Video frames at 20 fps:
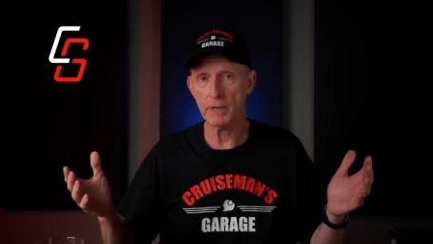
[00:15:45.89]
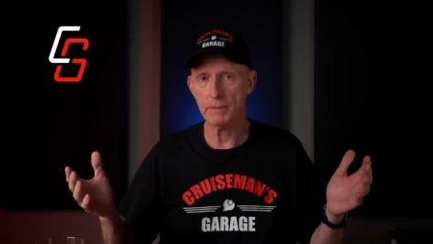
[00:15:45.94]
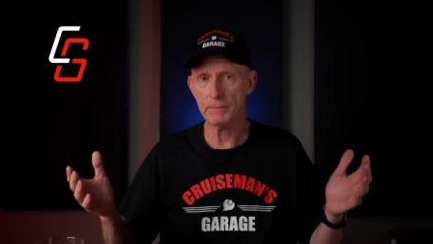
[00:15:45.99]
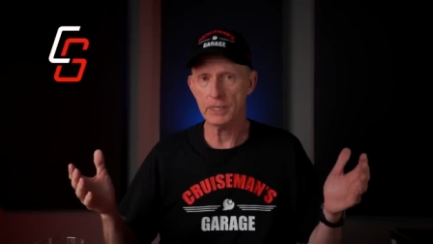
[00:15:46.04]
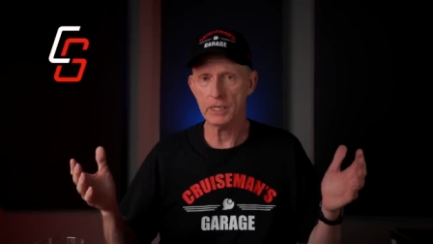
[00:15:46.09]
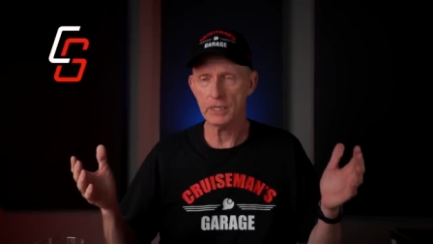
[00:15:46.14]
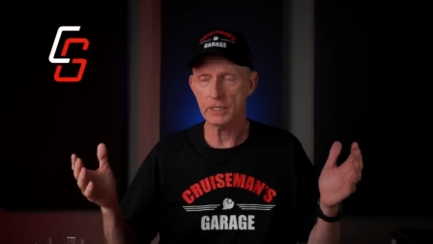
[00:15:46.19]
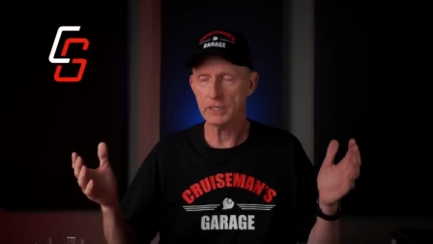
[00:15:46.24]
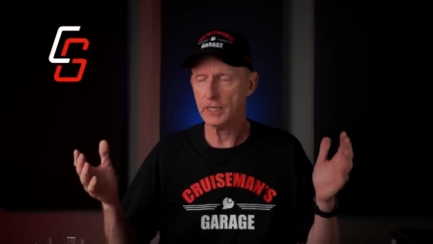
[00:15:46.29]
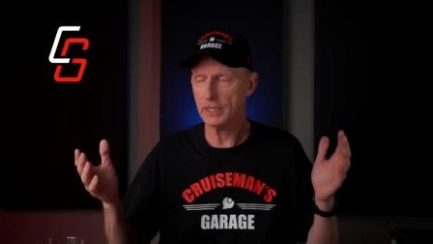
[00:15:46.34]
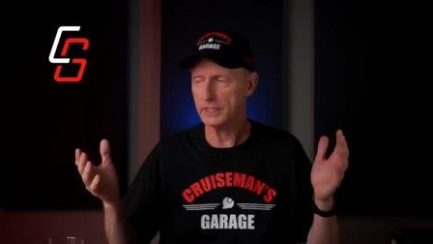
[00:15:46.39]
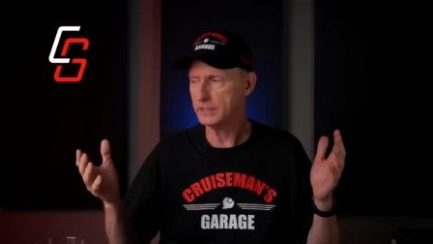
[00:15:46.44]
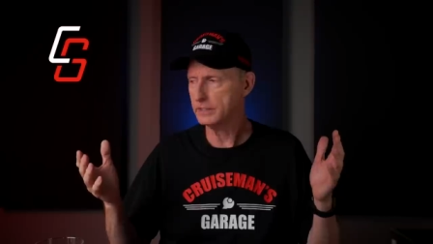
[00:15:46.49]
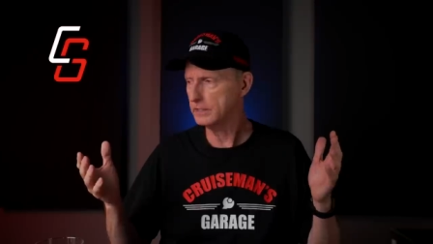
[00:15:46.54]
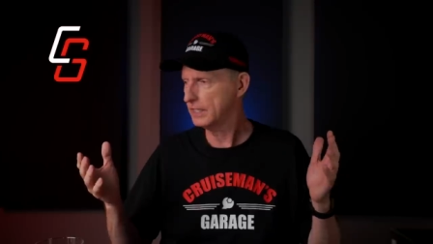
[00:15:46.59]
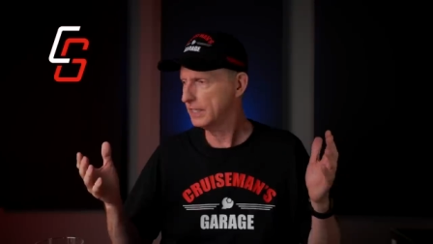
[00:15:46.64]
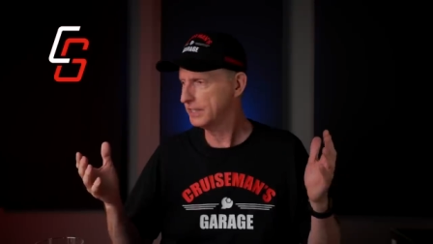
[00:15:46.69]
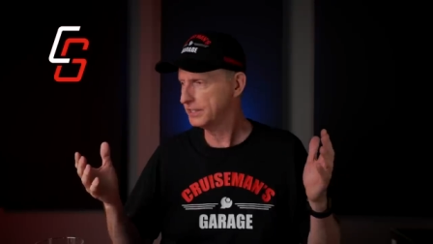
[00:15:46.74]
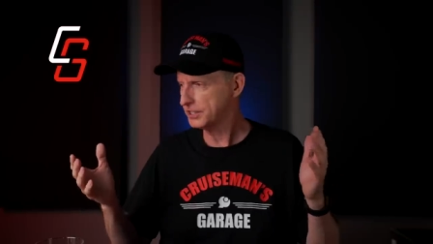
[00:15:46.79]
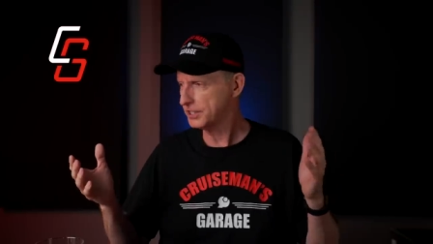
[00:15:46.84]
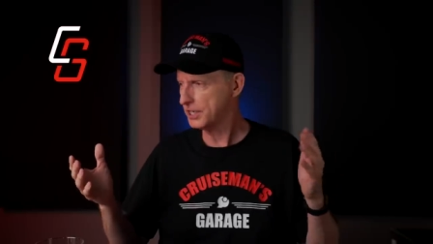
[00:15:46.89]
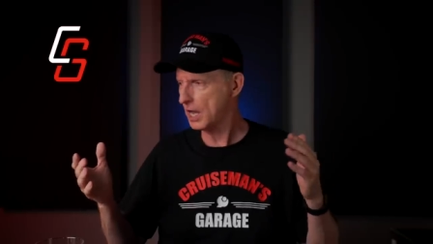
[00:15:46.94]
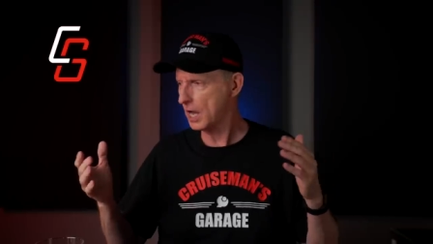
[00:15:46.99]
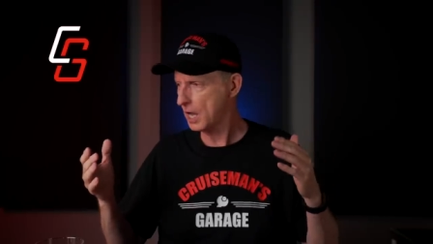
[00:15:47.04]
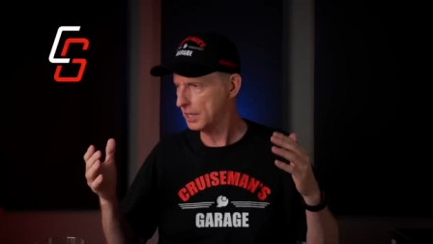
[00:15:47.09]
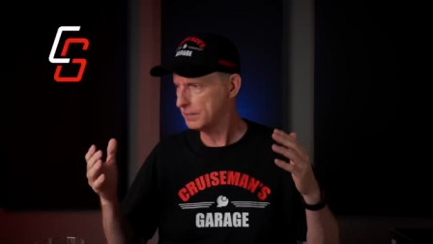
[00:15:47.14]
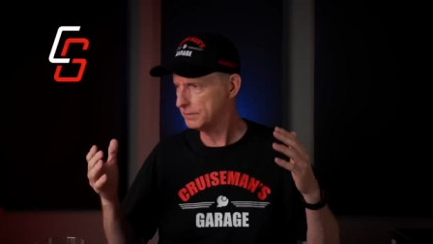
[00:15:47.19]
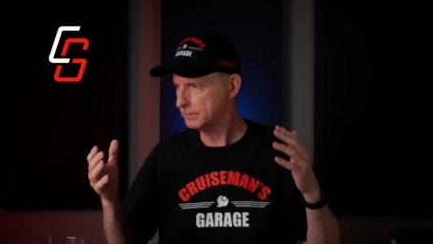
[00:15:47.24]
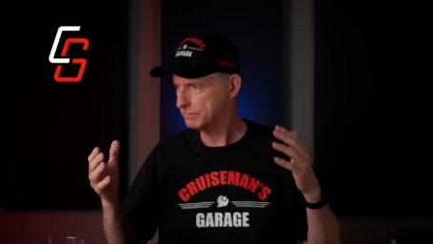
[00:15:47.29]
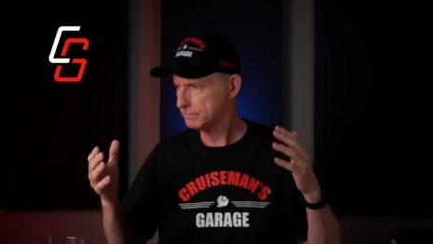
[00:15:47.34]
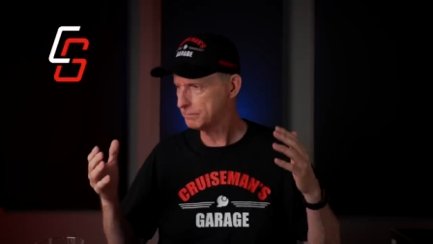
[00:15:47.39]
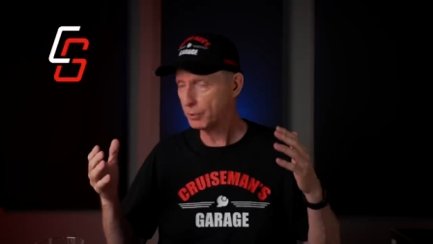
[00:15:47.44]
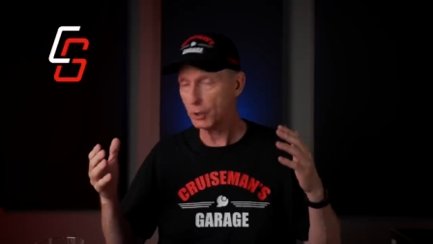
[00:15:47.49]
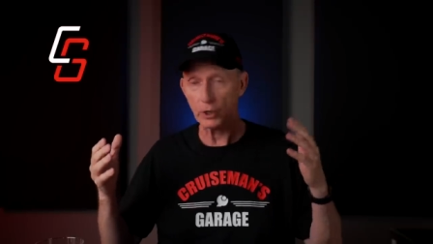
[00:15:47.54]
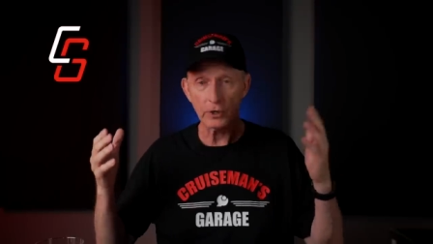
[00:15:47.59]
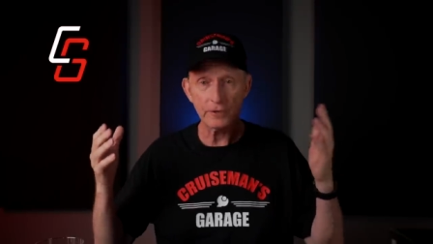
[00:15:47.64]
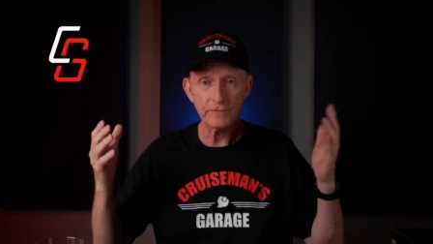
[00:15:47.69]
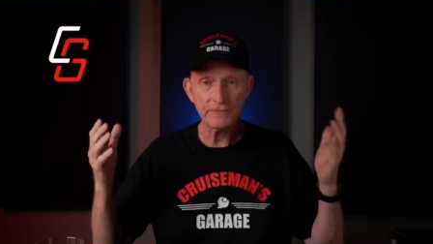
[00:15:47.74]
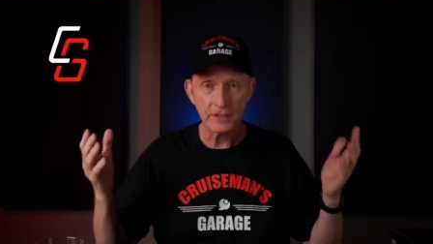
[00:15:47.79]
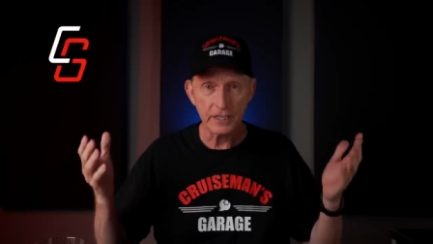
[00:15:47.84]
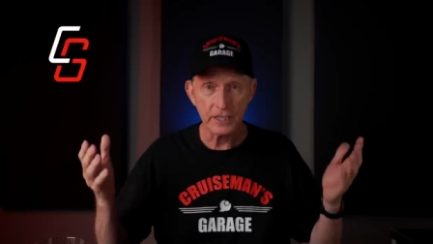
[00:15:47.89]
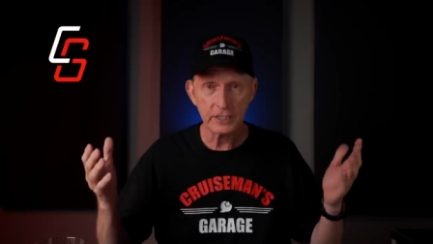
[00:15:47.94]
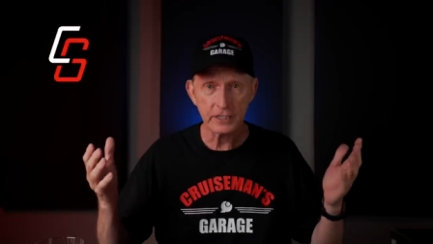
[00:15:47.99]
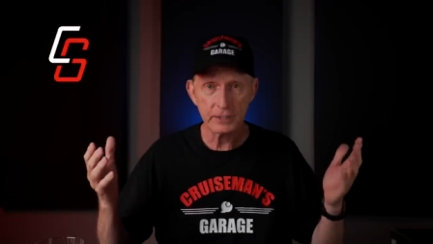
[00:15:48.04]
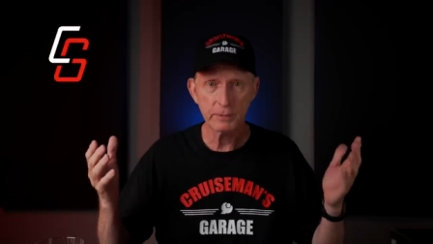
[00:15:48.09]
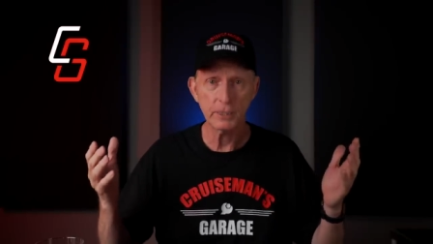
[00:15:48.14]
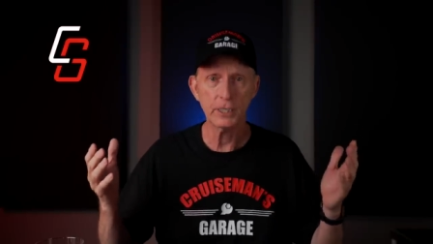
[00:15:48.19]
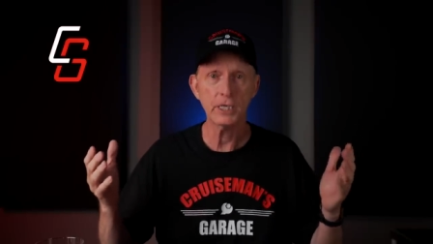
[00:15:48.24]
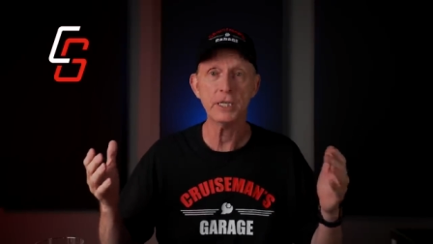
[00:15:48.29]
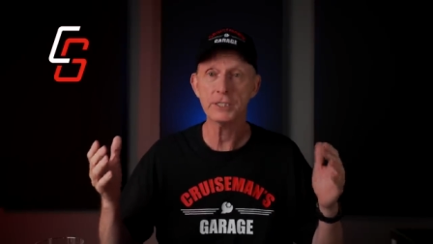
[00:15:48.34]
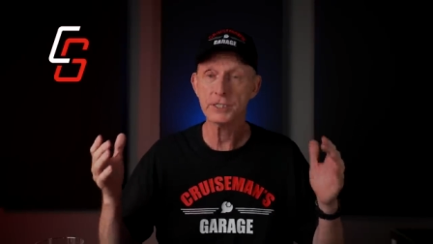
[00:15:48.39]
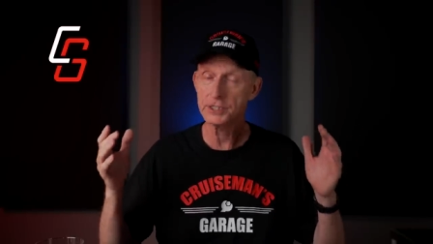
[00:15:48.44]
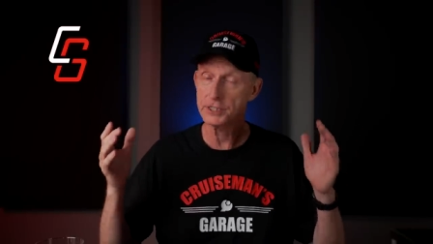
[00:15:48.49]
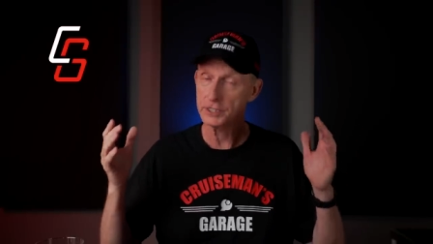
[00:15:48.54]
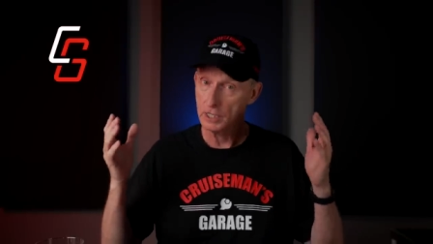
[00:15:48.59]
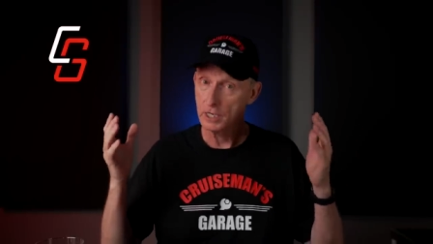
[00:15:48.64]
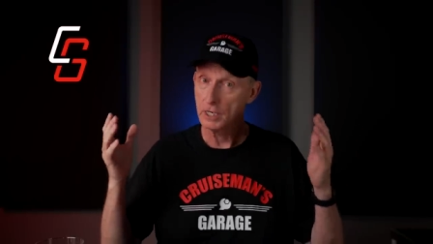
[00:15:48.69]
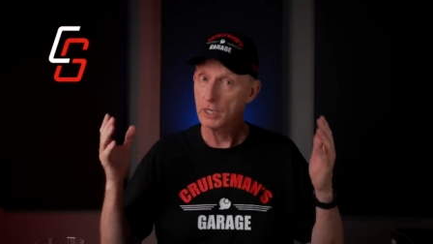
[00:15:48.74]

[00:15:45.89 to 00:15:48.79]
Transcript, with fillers: I mean, it, it it's not perfect, but it's